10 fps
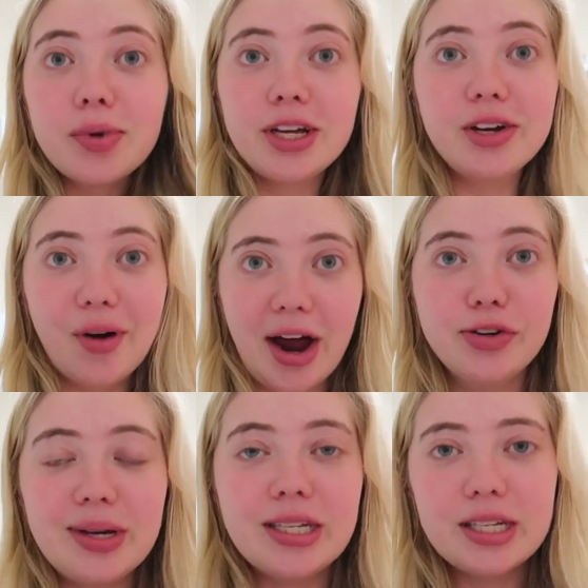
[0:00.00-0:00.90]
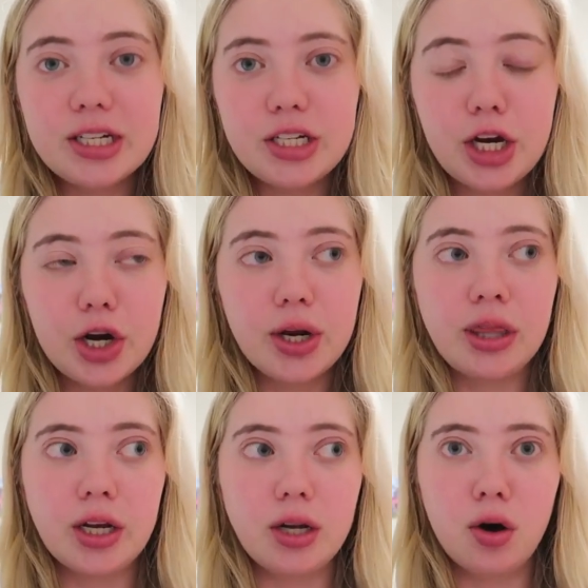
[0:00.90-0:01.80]
He graduates this year
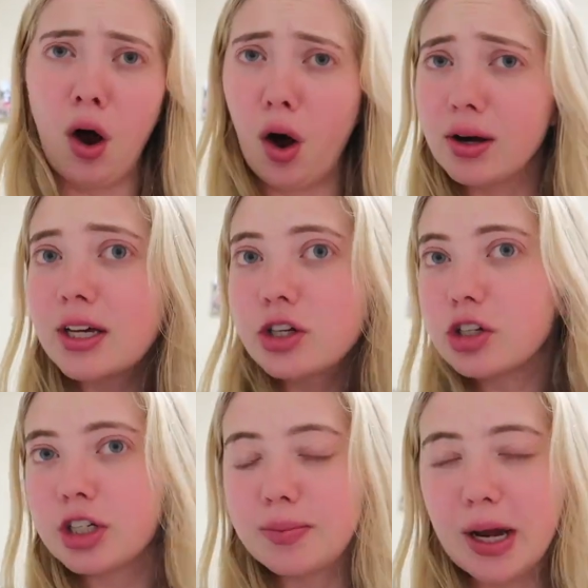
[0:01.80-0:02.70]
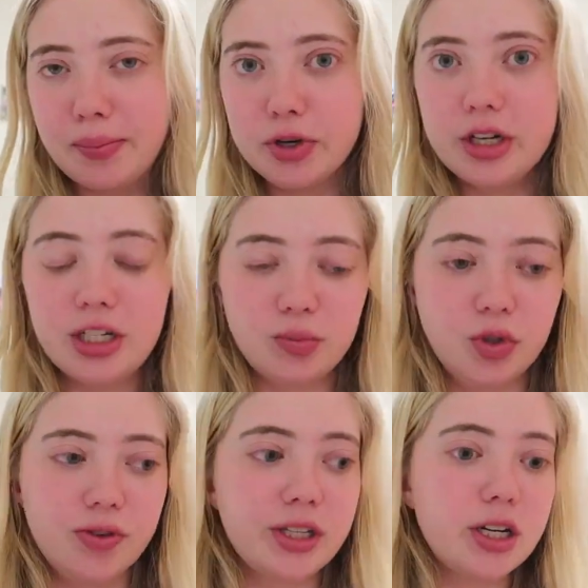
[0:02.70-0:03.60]
and then in August or September he's
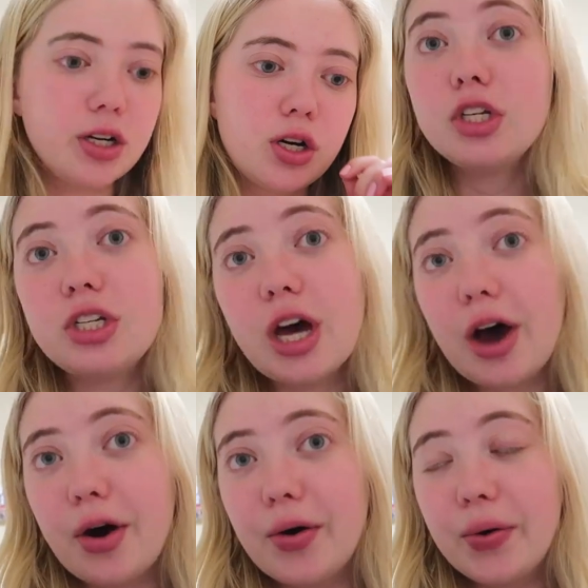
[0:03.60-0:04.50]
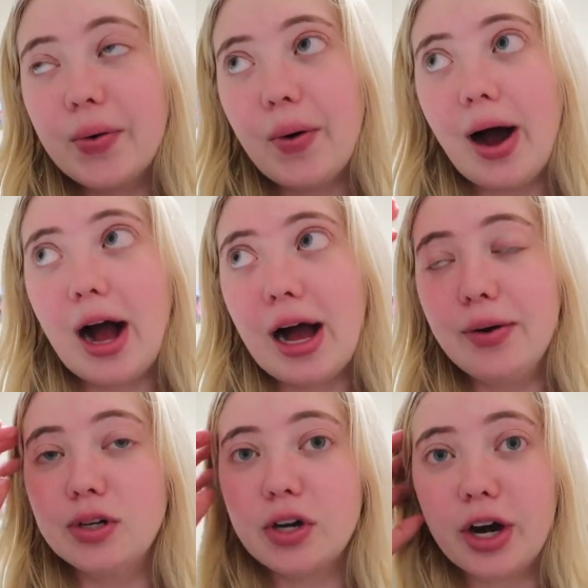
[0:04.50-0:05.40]
moving there. So I
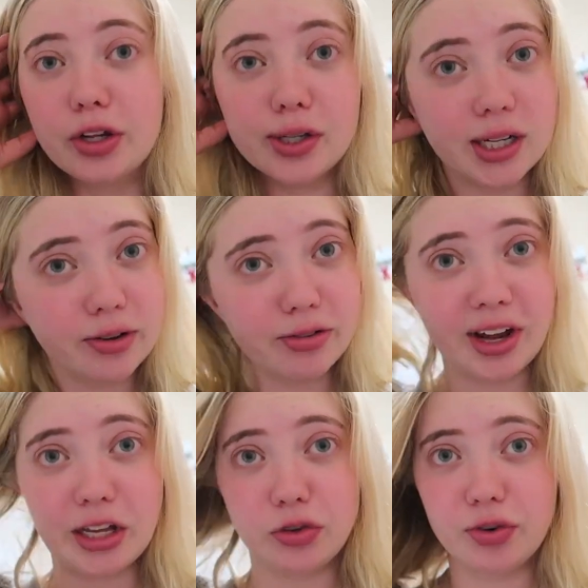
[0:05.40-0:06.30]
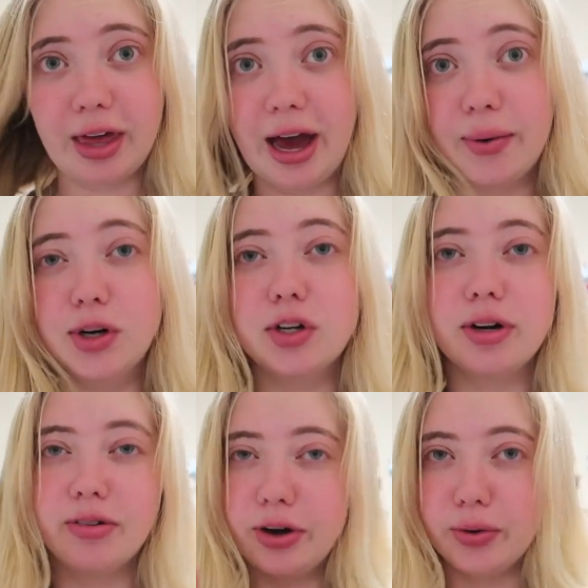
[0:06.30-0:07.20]
was trying to look into flights for that. We were
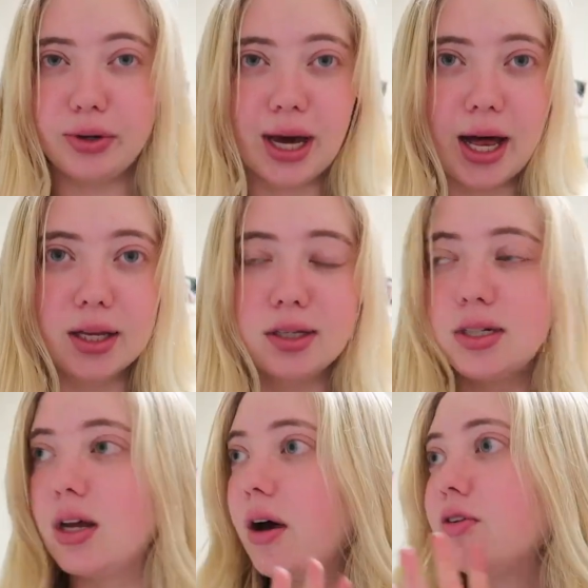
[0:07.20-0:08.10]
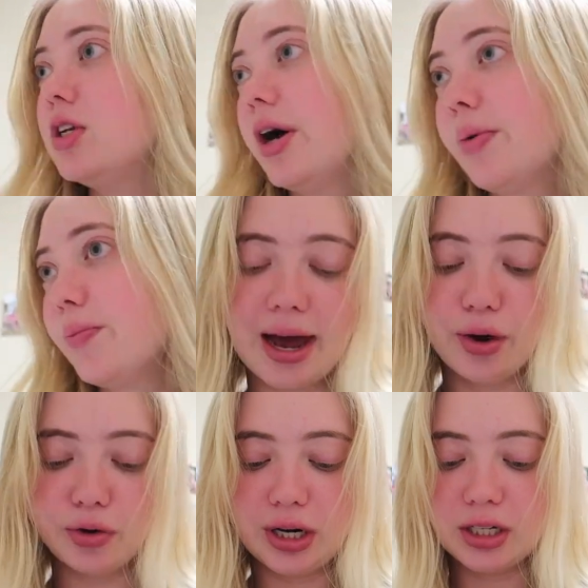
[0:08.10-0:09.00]
trying to find a hotel and stuff. So
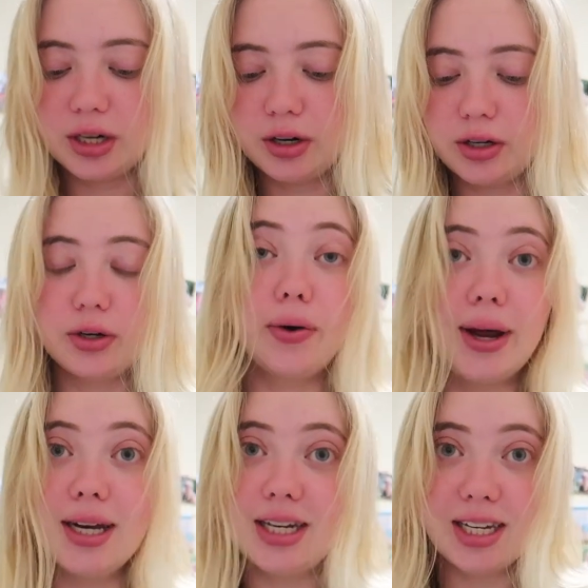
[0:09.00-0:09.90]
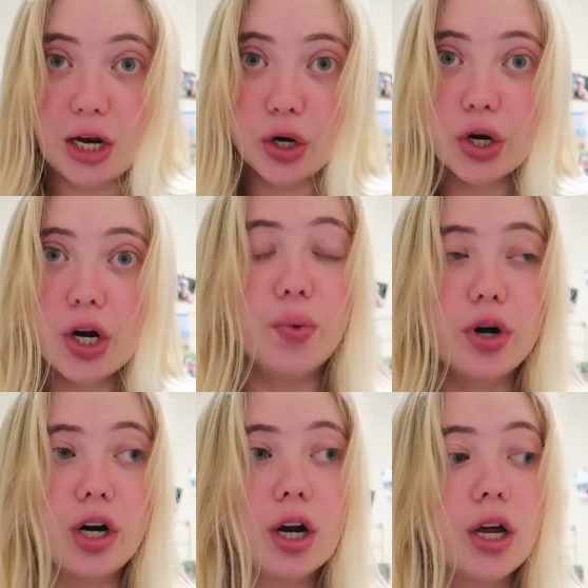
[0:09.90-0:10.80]
now Grace and I are going to go get dinner.
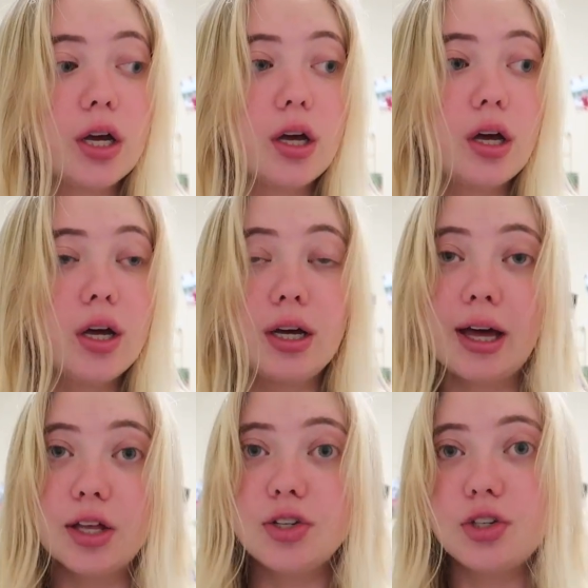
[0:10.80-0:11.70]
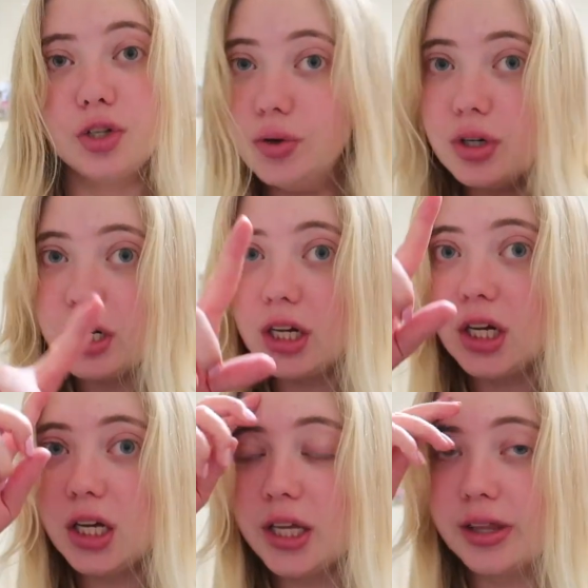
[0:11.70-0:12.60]
We're going to get
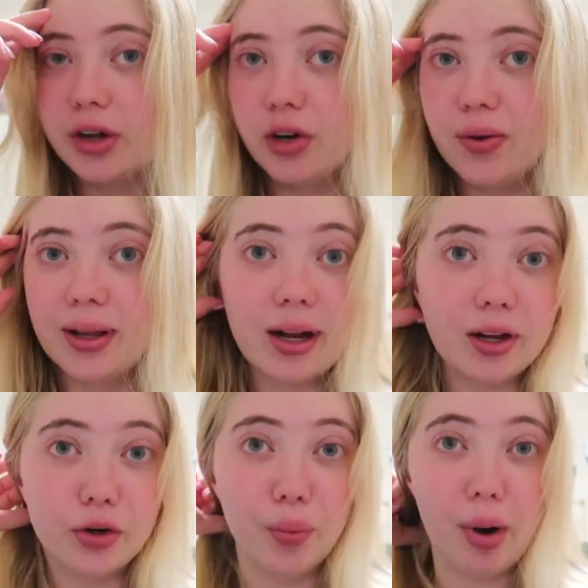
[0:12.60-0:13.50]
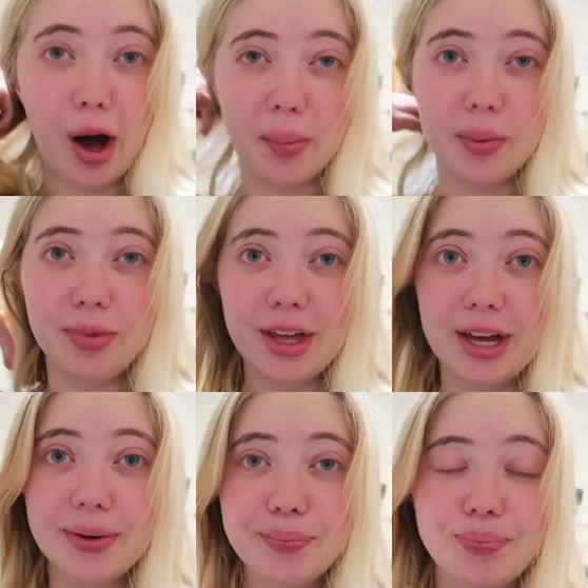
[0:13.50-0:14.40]
sushi. They're doing like a little pop-up
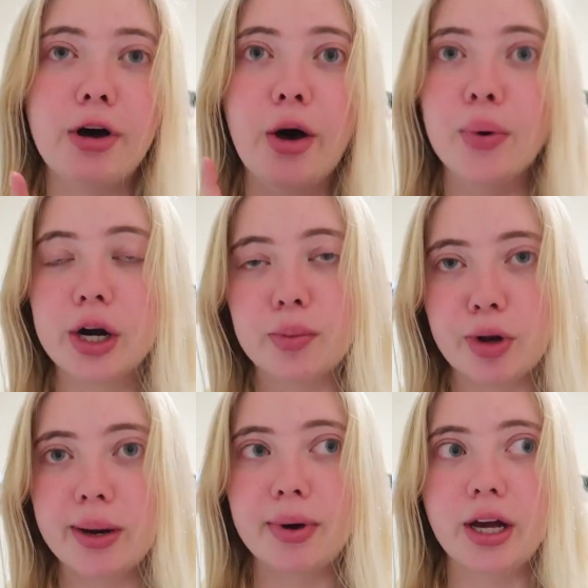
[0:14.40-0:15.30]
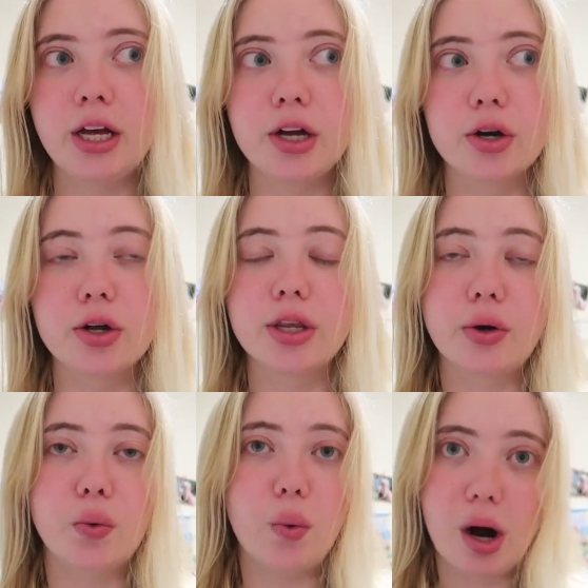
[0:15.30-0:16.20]
thing, but we're going to bring it back here and
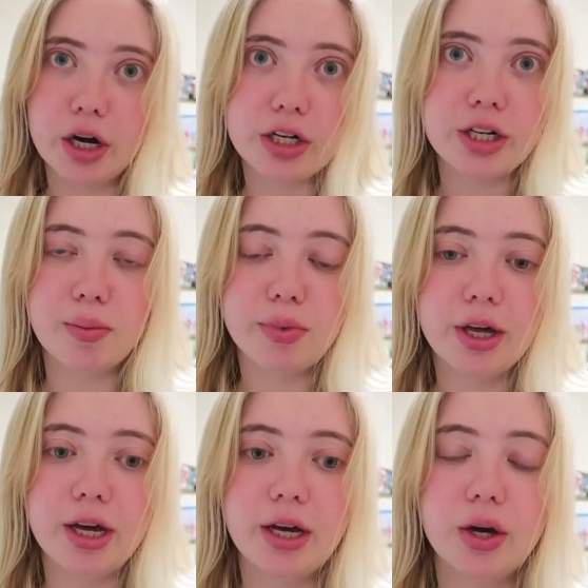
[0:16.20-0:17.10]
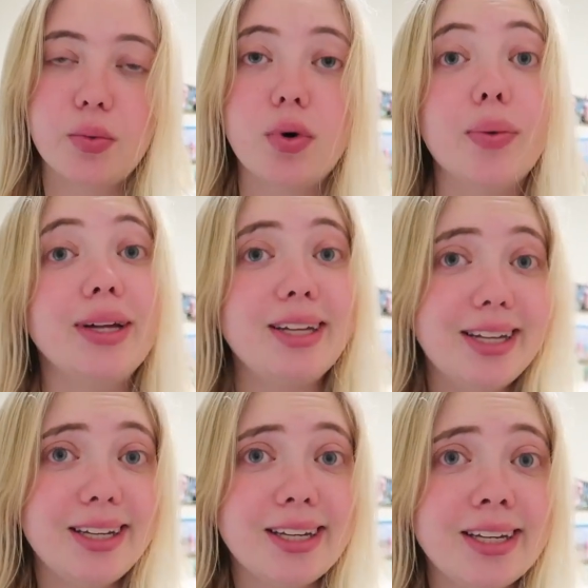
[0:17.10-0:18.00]
like watch something while we
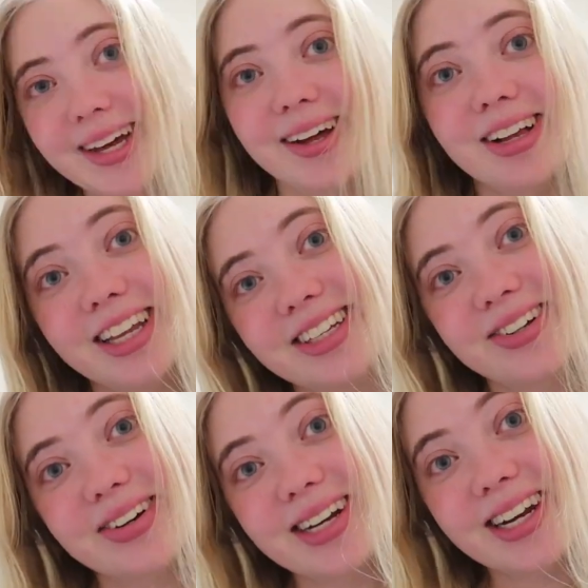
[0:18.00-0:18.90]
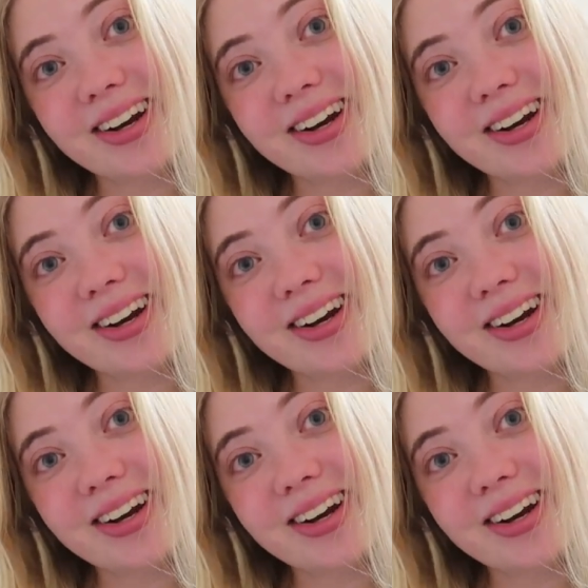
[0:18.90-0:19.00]
eat. Yeah, let's go get